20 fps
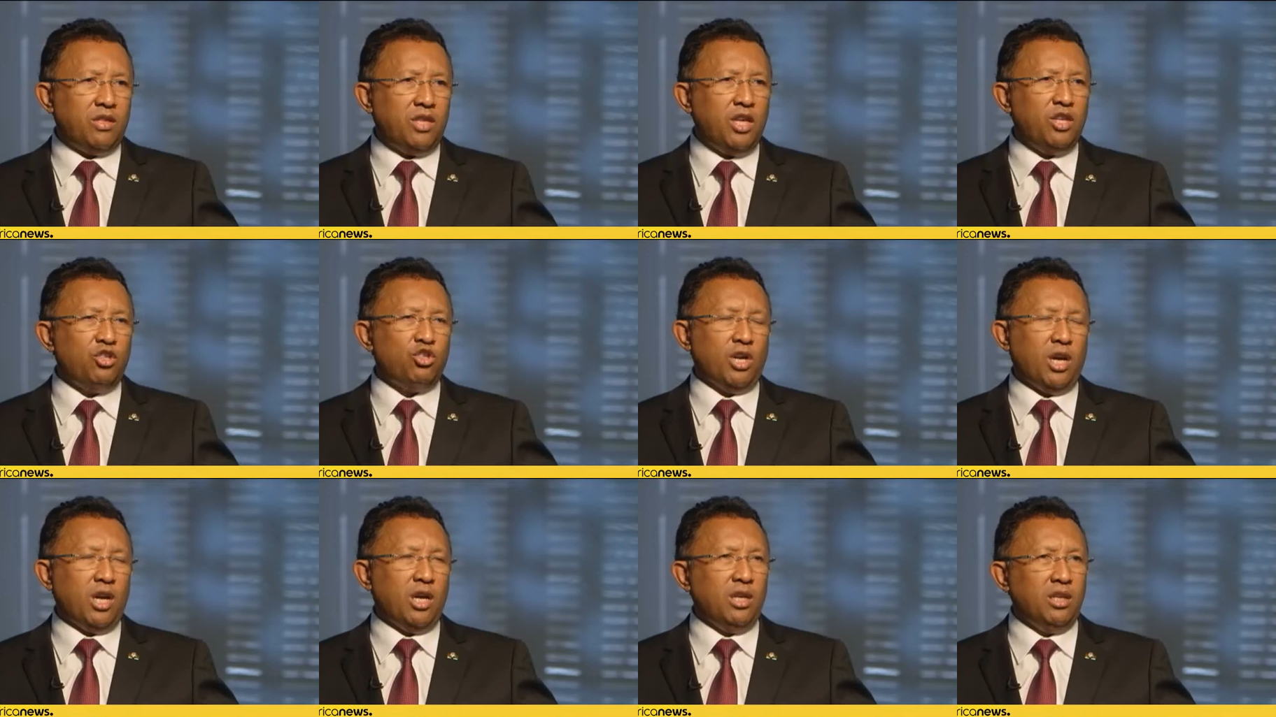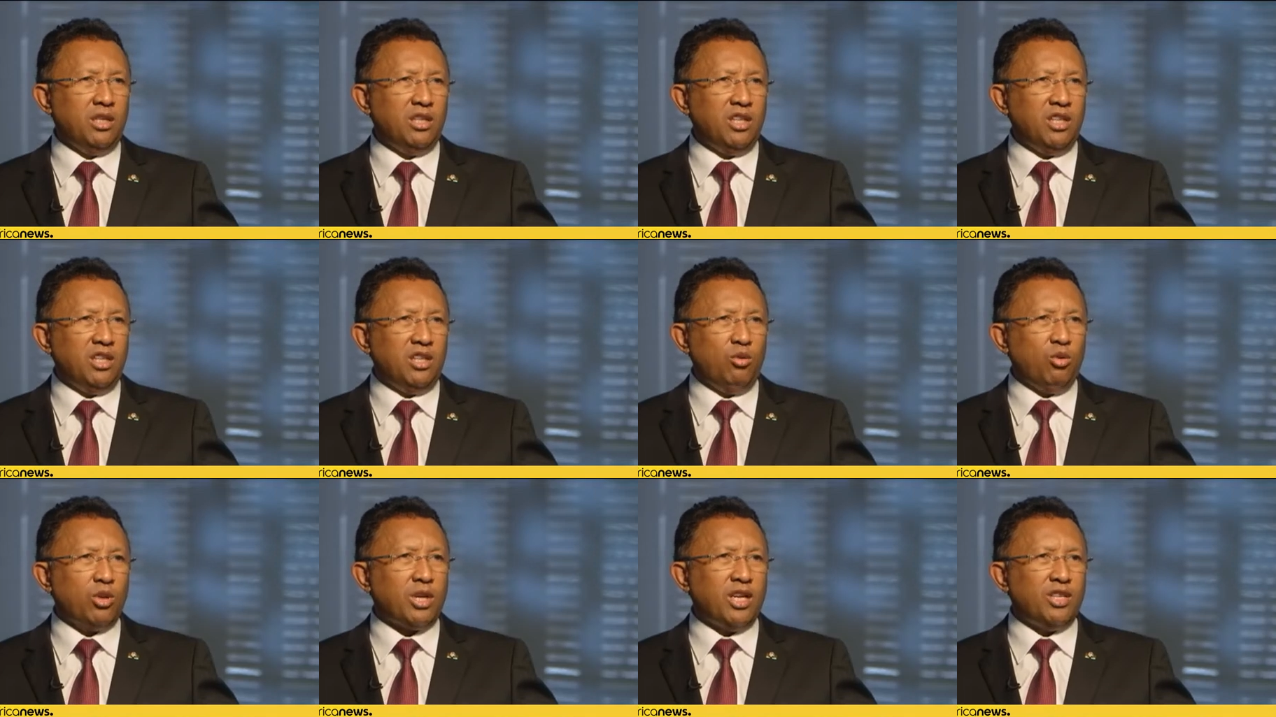was an
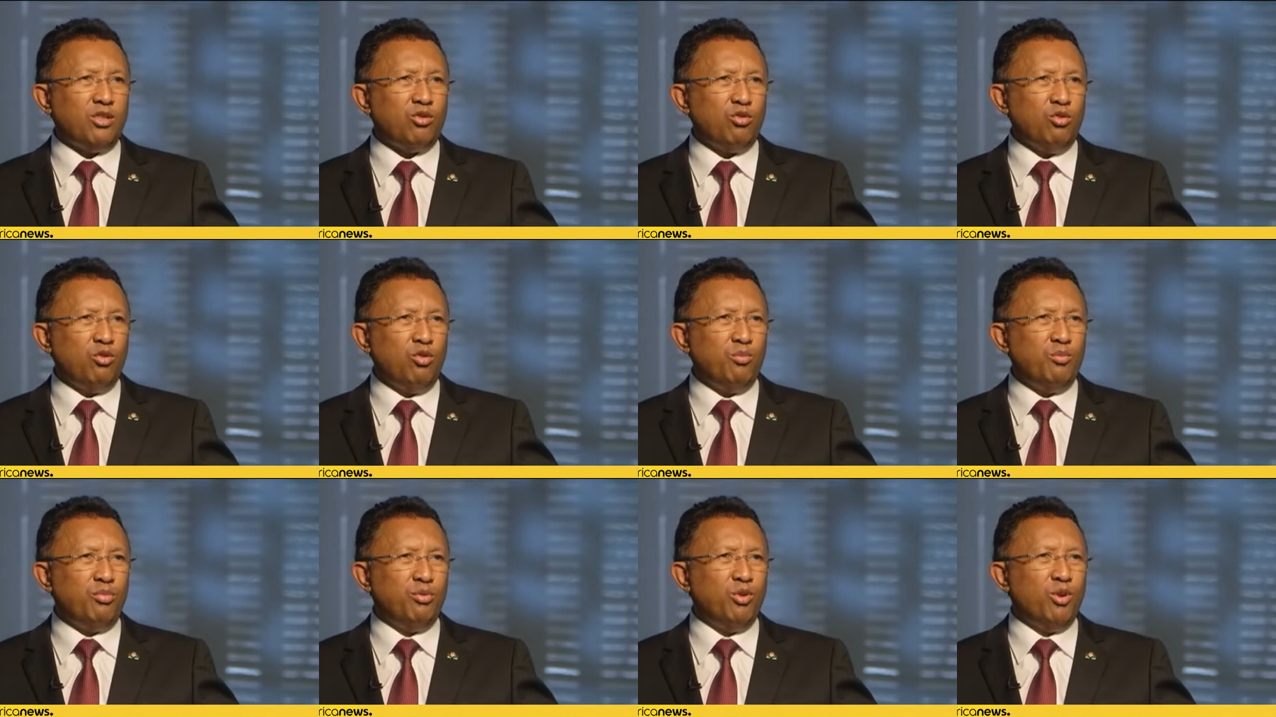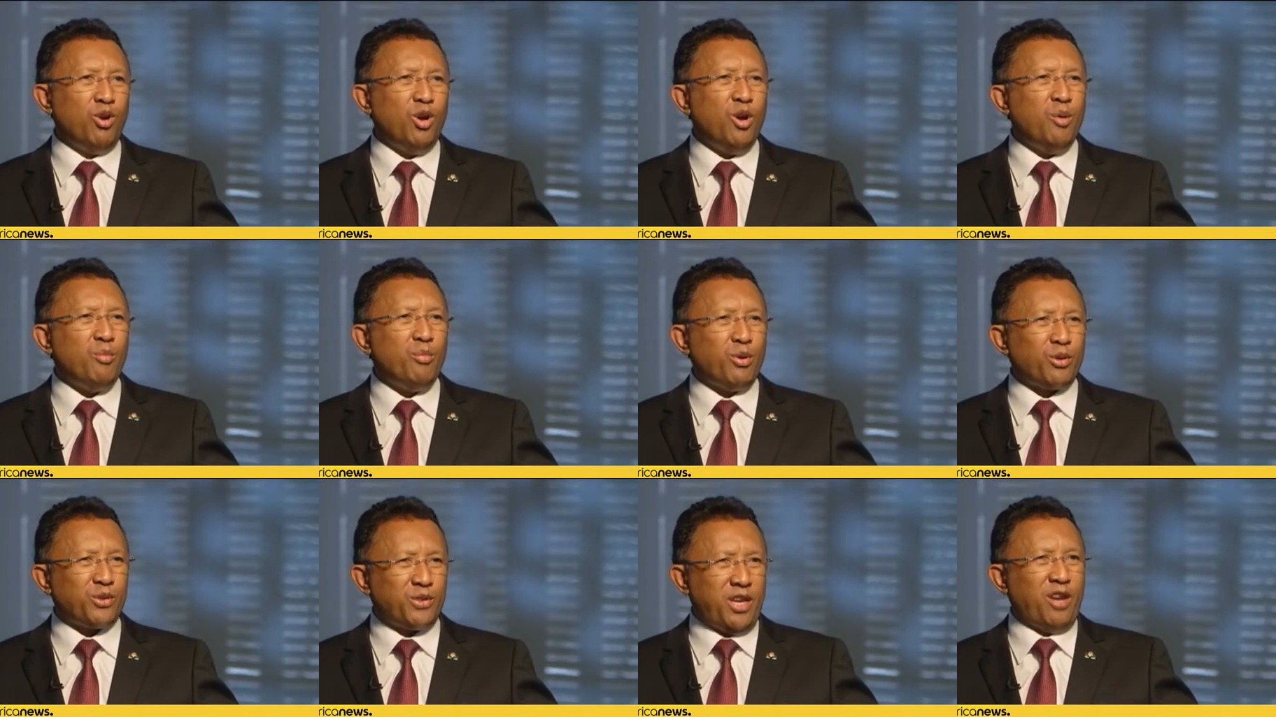opportunity
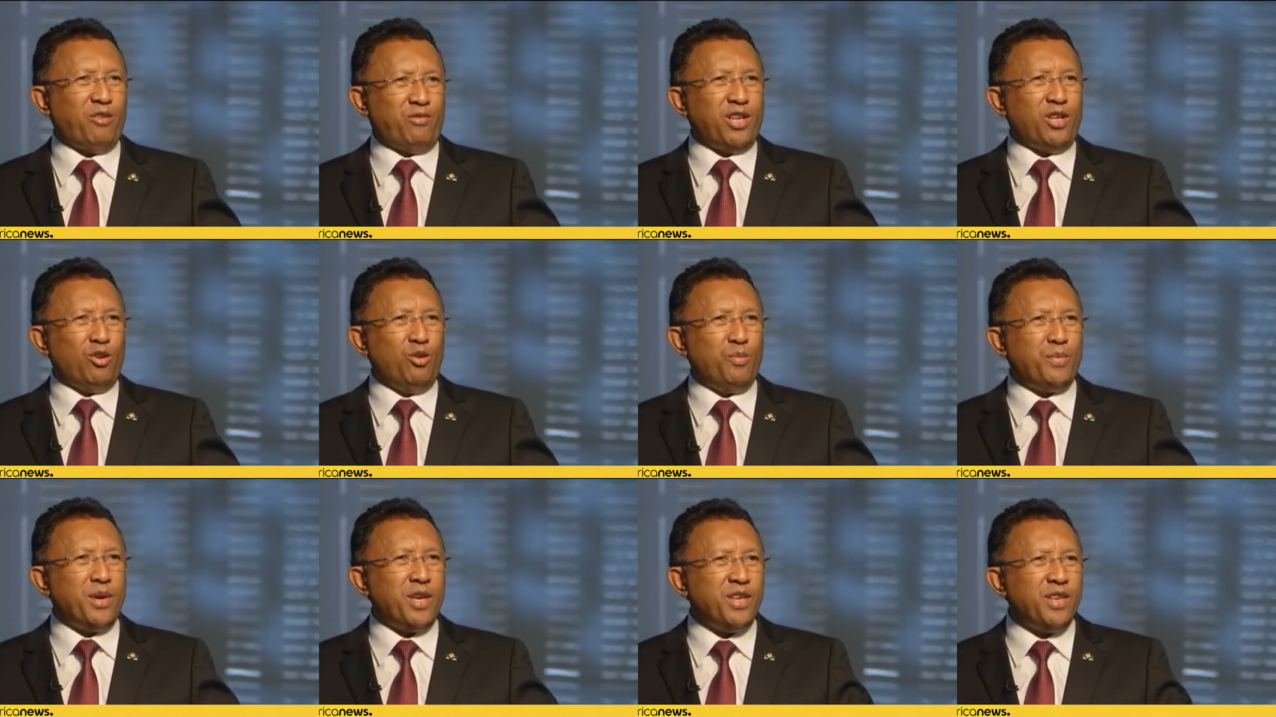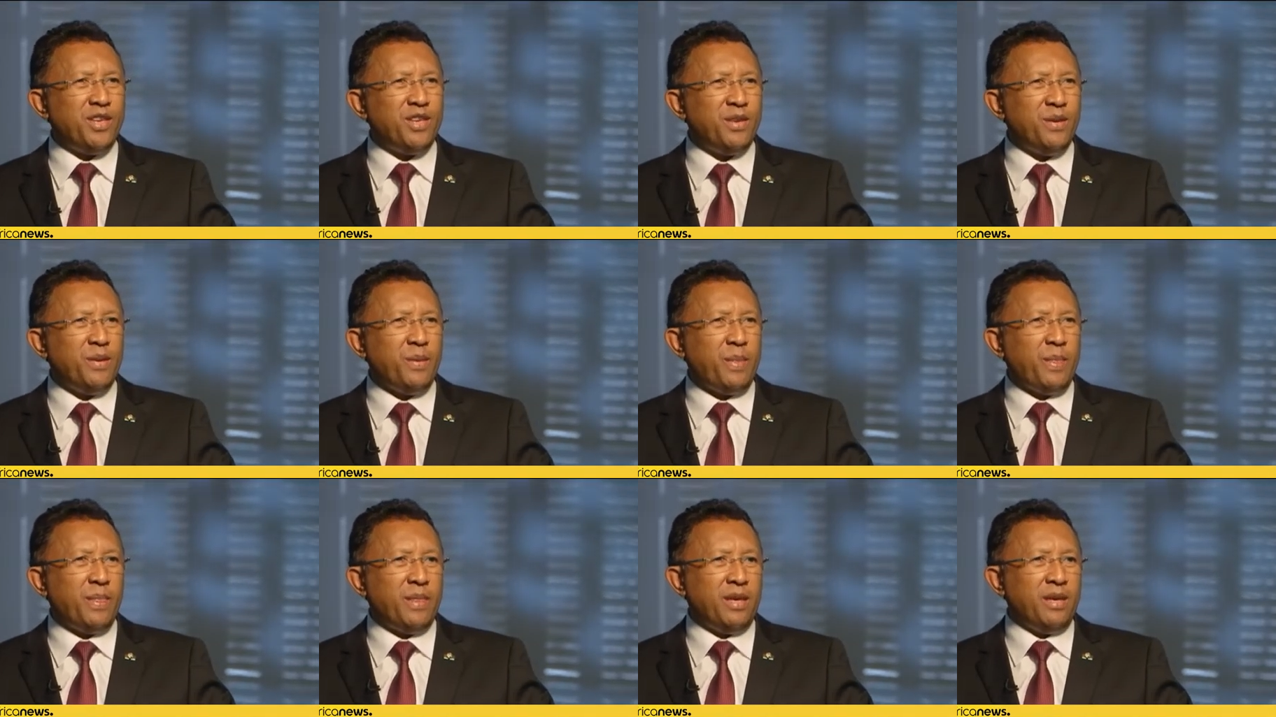to serve the
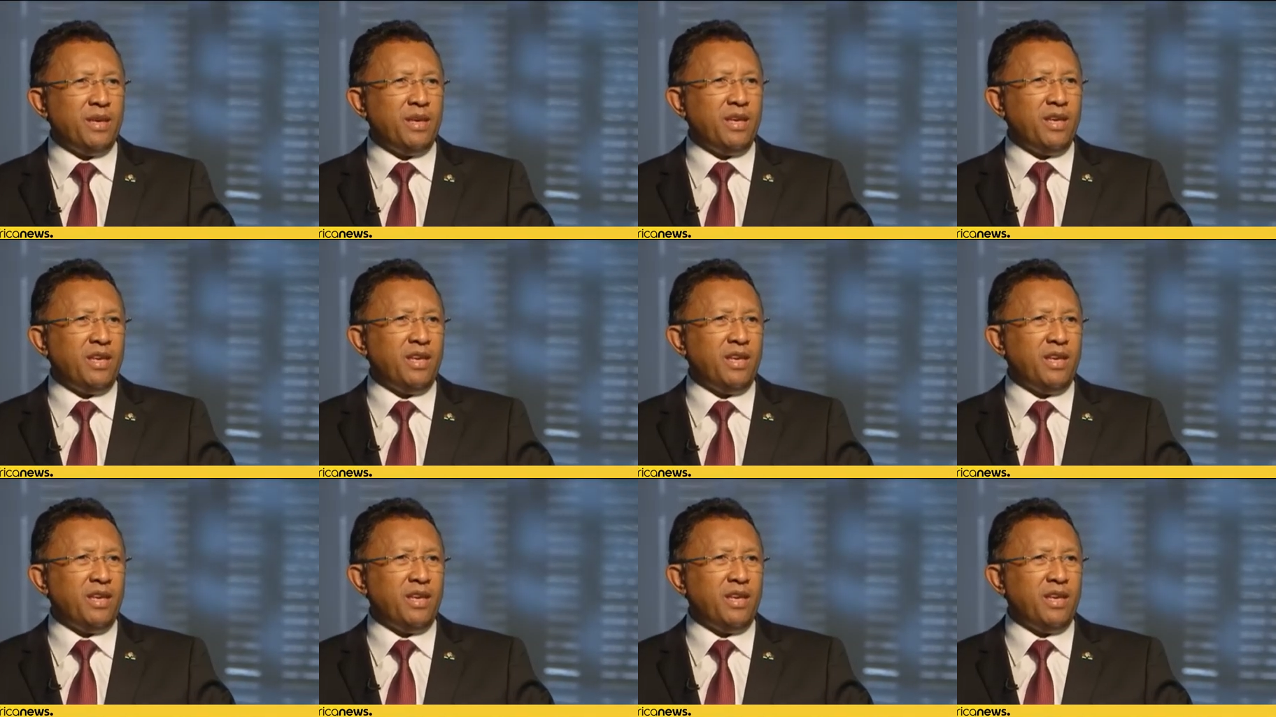country.